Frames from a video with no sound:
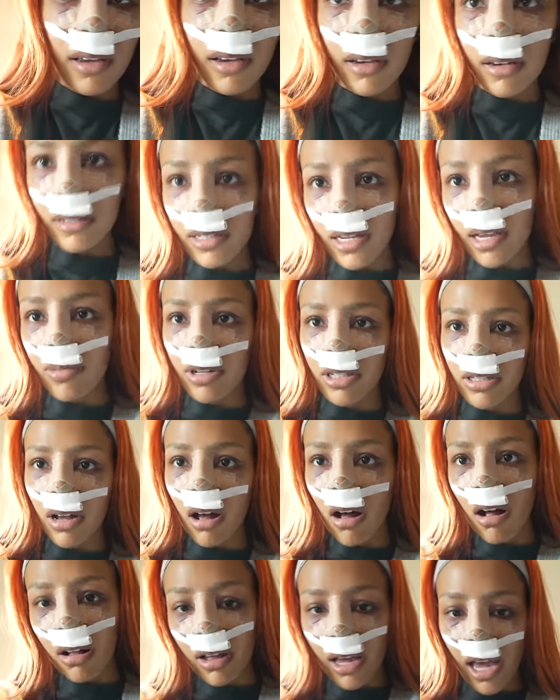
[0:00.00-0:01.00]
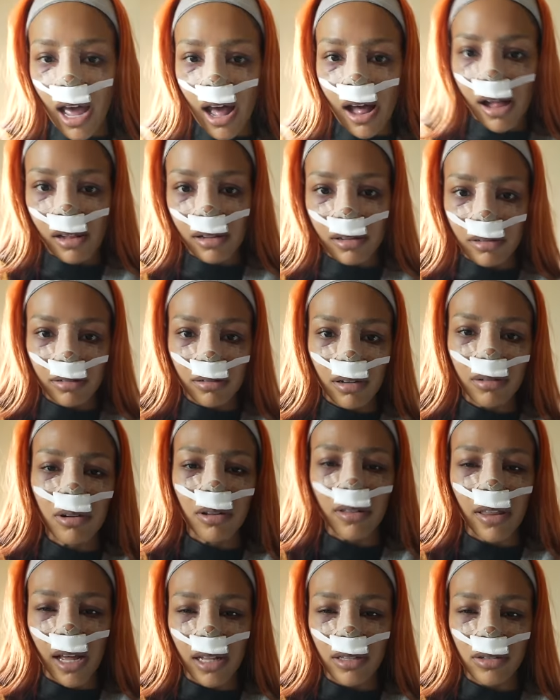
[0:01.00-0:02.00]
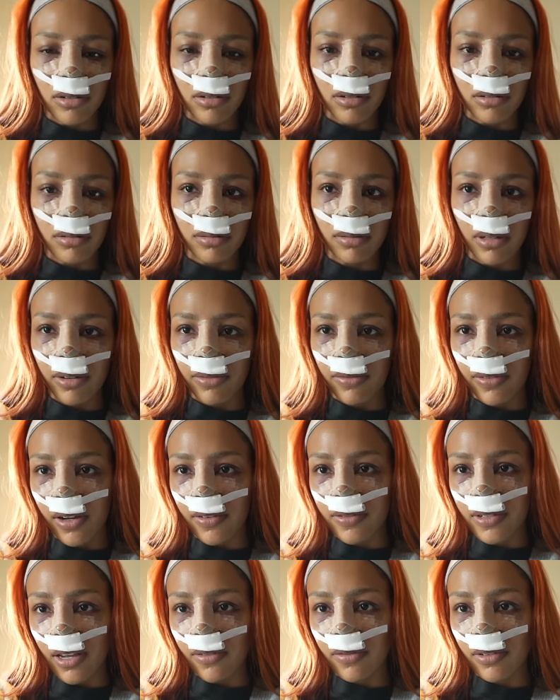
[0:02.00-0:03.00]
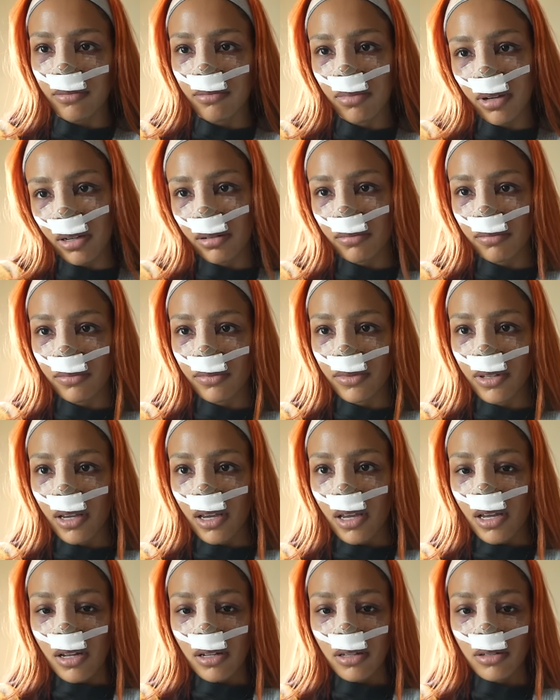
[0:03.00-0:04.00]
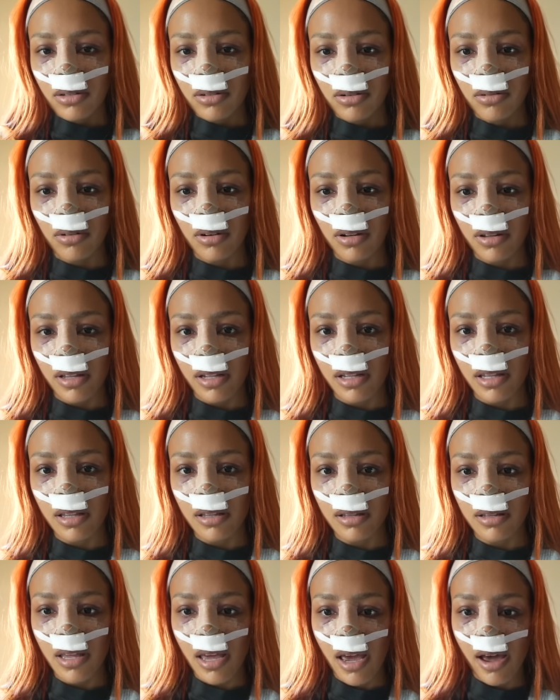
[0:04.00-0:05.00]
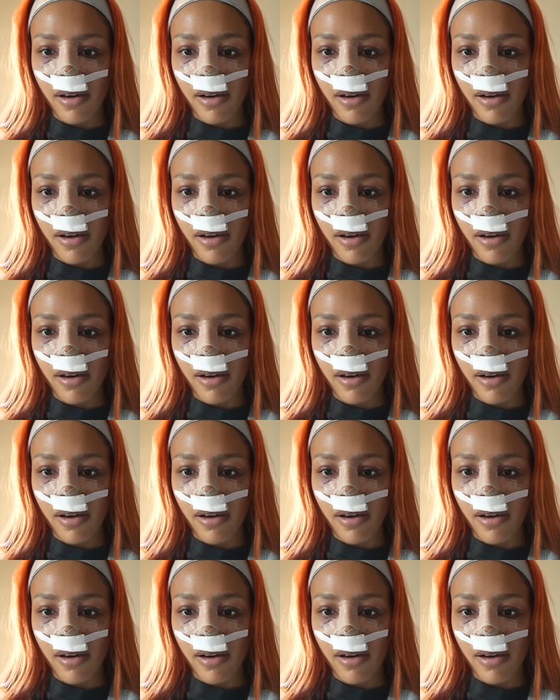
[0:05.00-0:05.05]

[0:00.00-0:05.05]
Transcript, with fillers: because I'm a tall gal. not that tall, like five seven, but taller than the